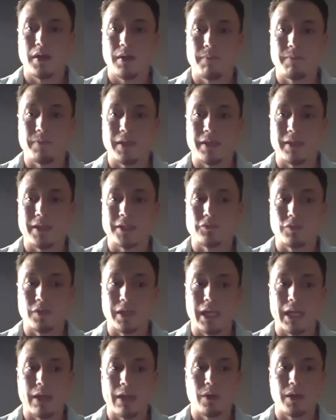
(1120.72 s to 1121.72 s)
And that's really
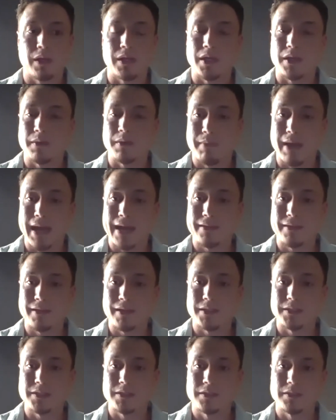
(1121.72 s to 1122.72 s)
how we're going to combat
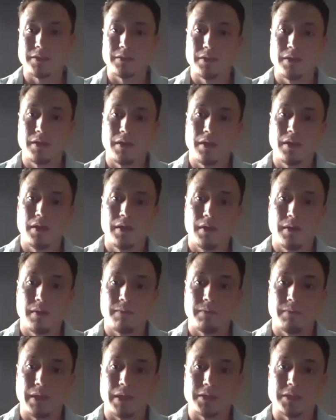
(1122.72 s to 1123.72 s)
this.
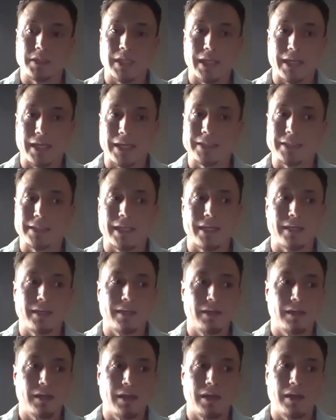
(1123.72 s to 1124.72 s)
Because like I said,
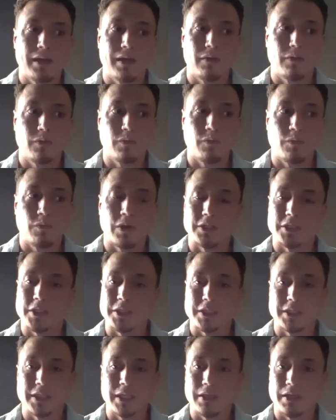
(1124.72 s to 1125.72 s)
we're just
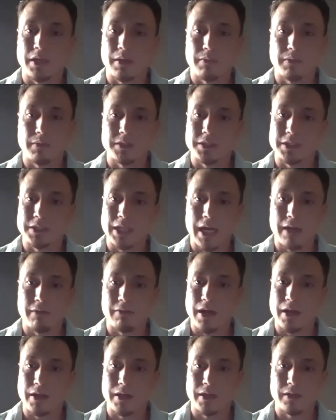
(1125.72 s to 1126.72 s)
seeing the numbers
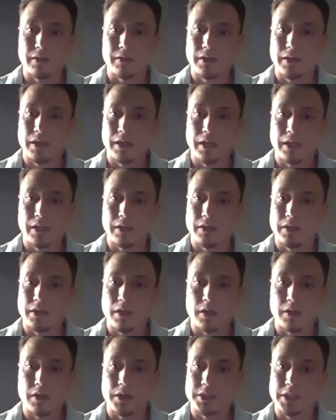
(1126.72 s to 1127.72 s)
skyrocket in the
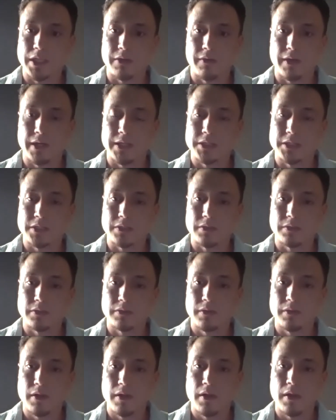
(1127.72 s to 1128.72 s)
younger generation.
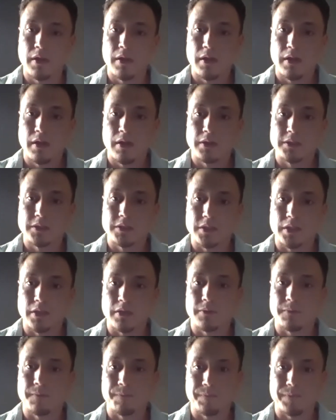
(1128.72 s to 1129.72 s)

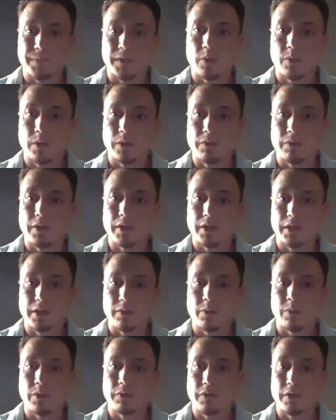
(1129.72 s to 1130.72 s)
So we really
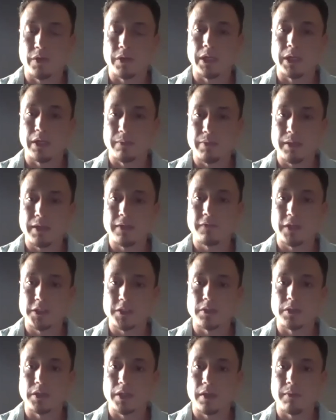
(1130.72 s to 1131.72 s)
need to be
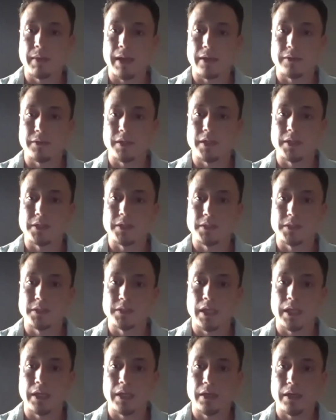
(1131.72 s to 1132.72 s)
vigilant about this
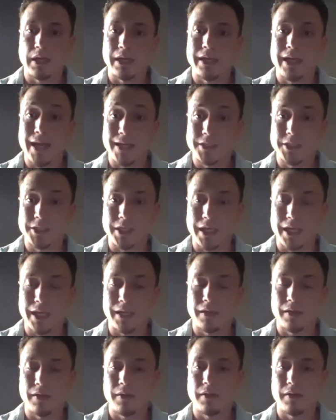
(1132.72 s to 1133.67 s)
and educate,